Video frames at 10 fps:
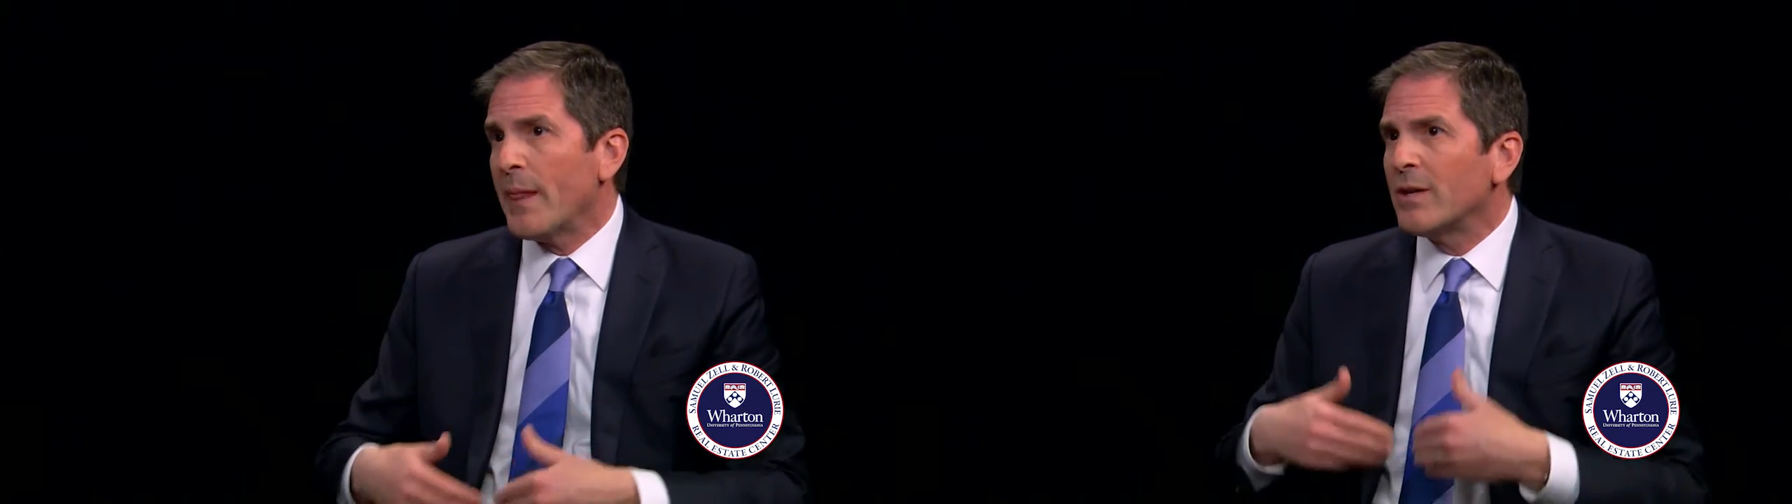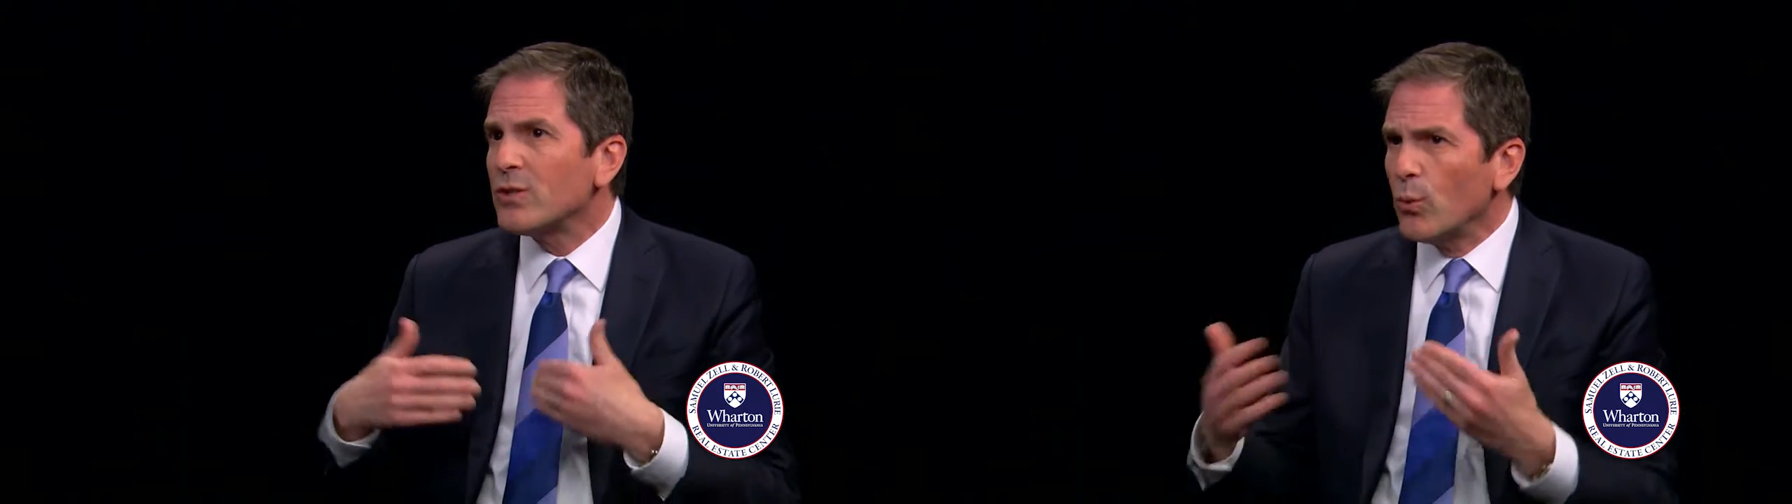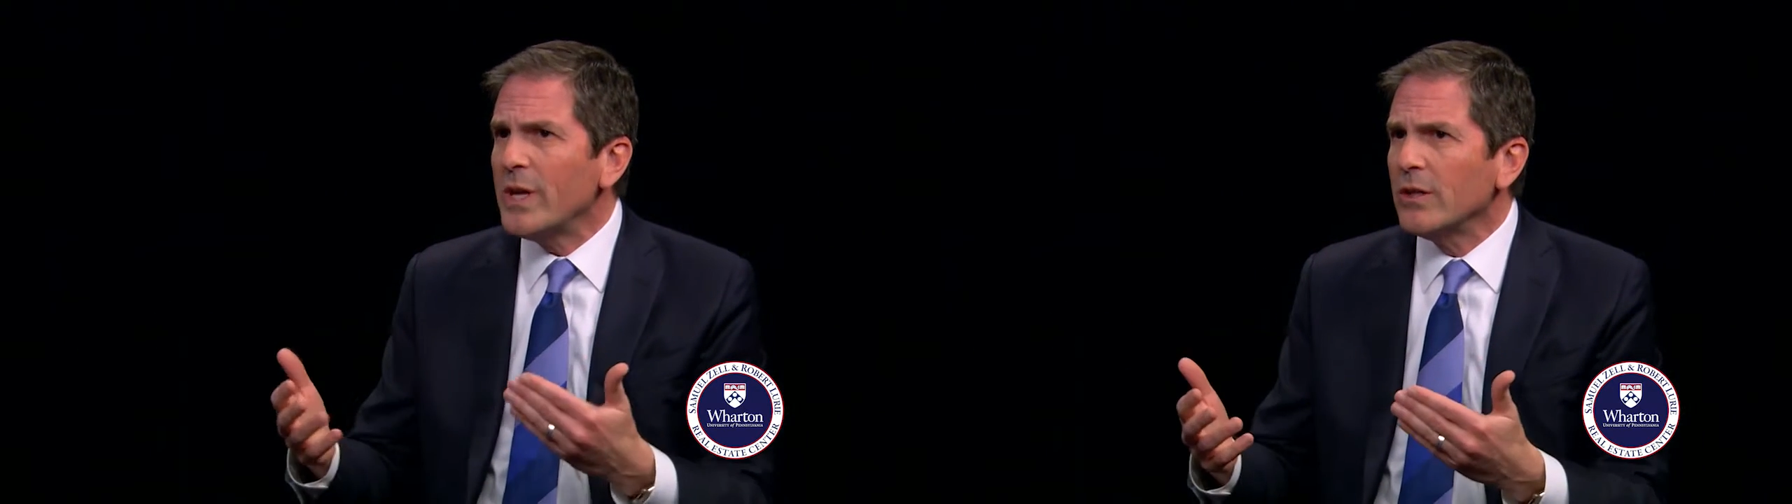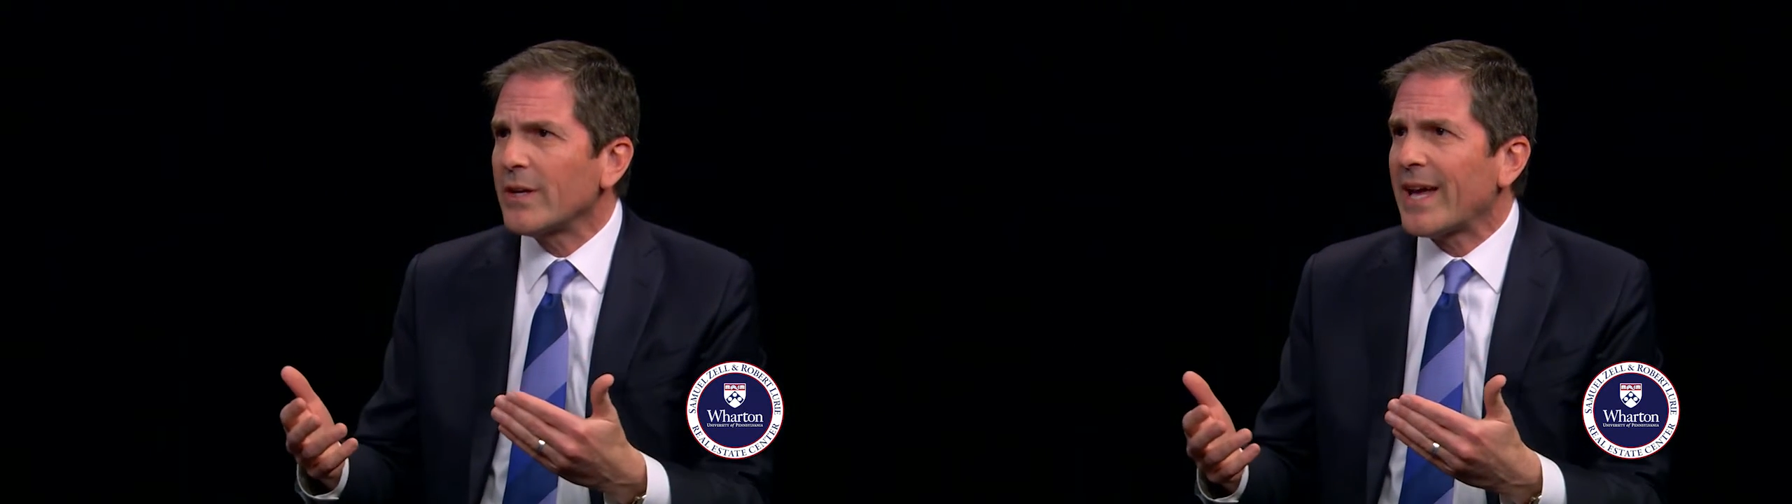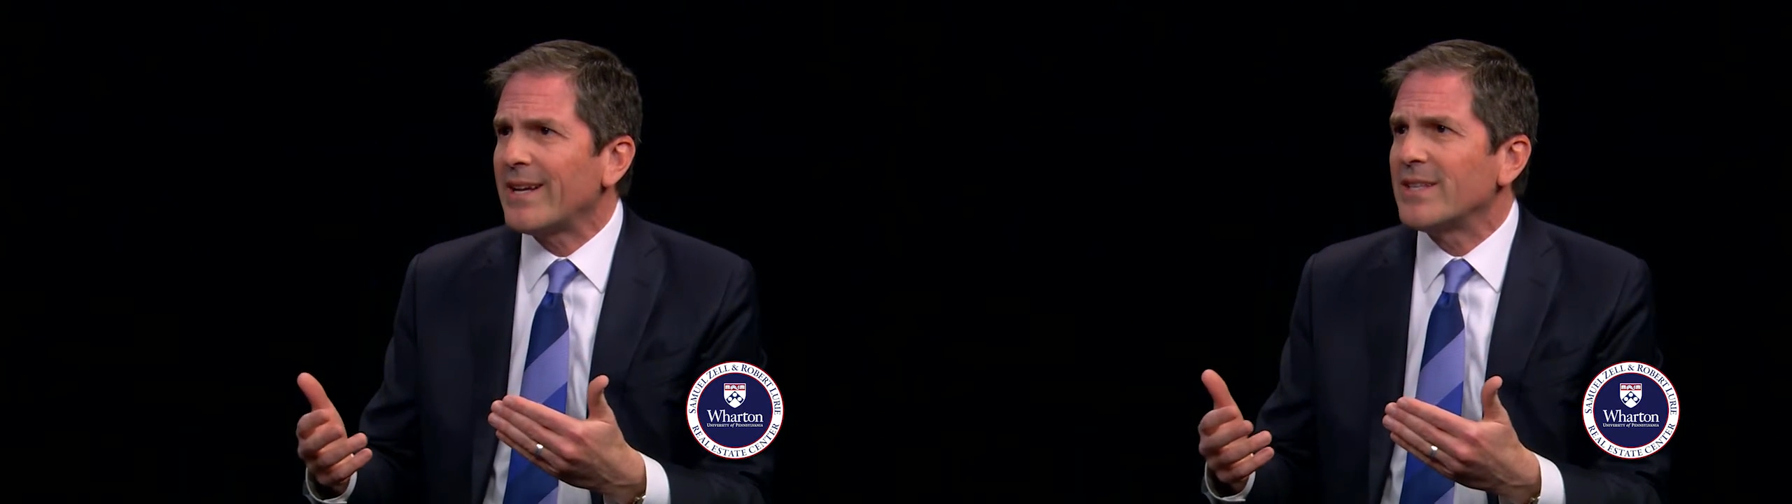So we
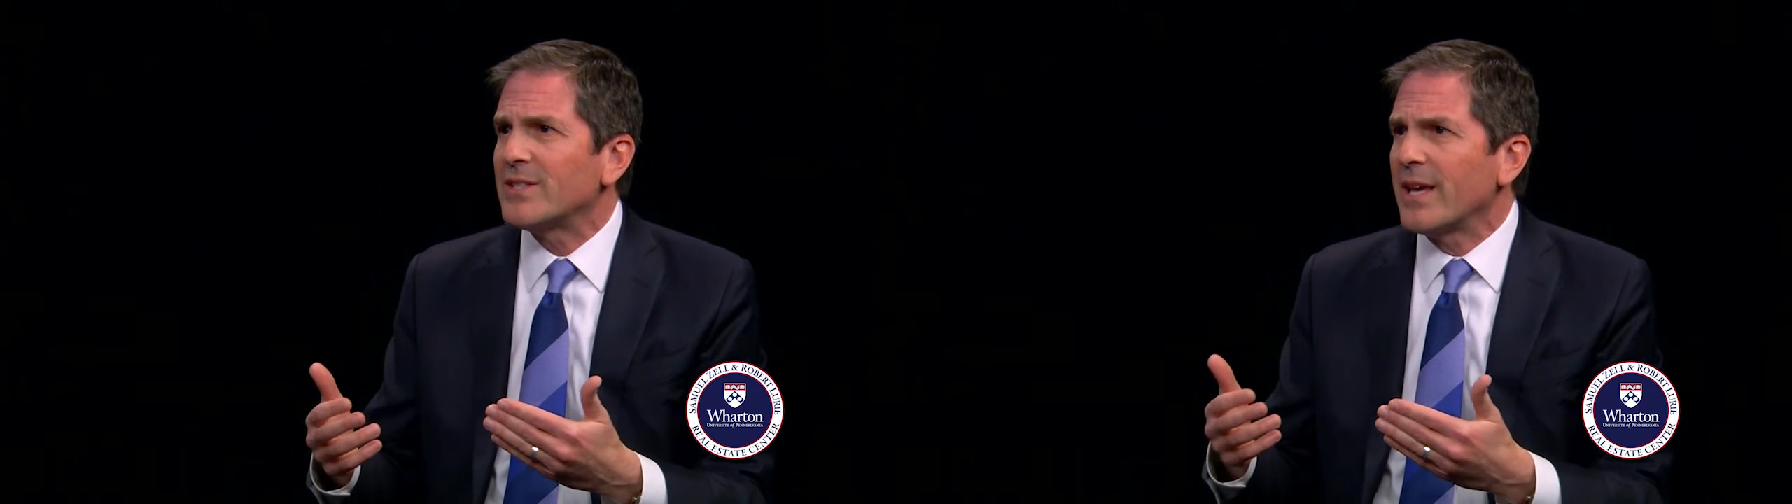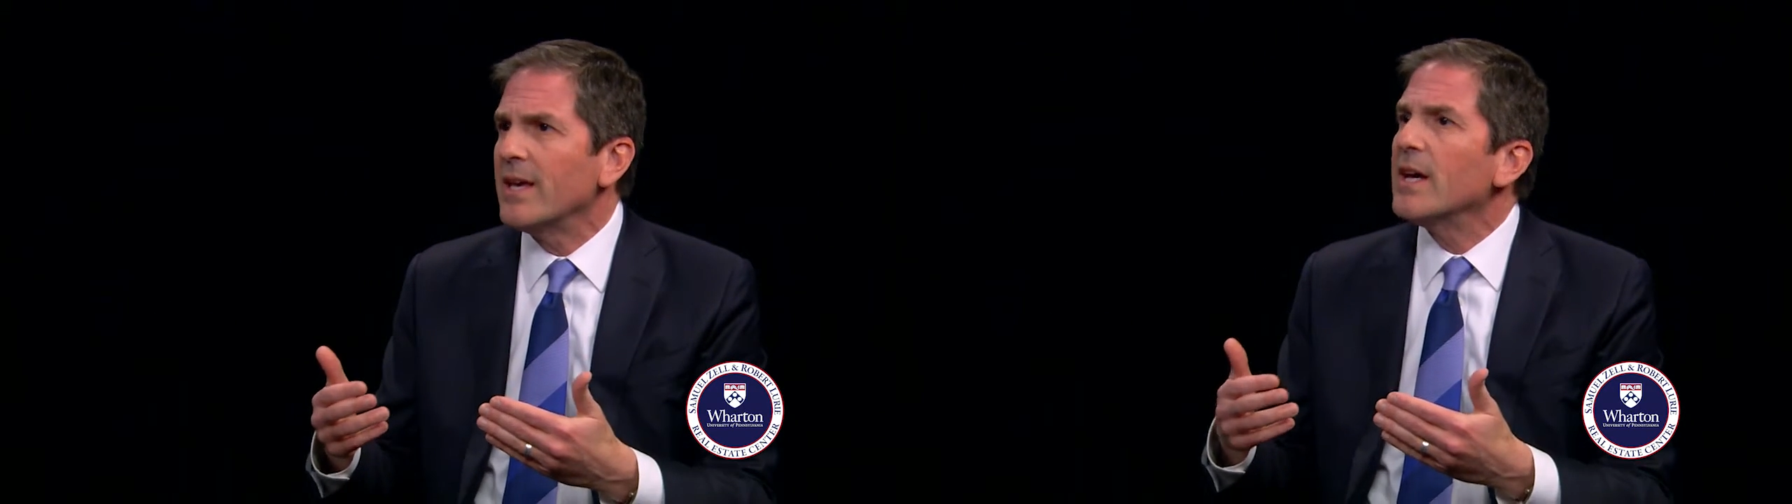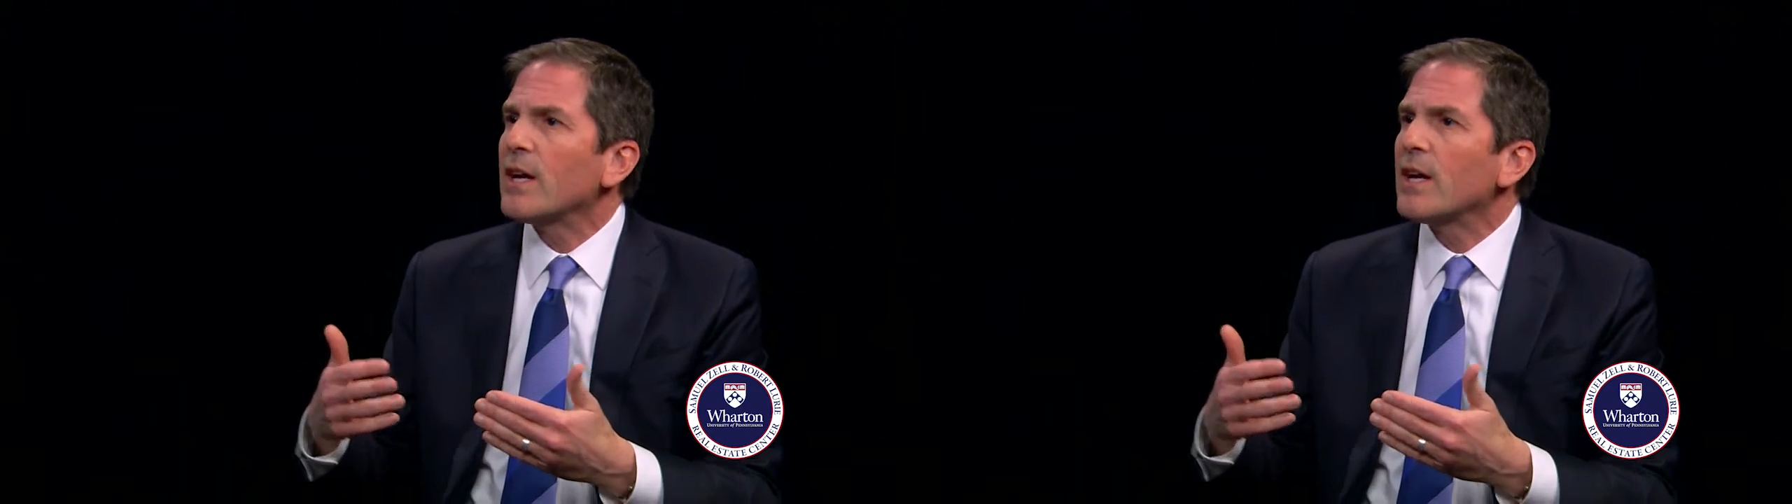look at it and say,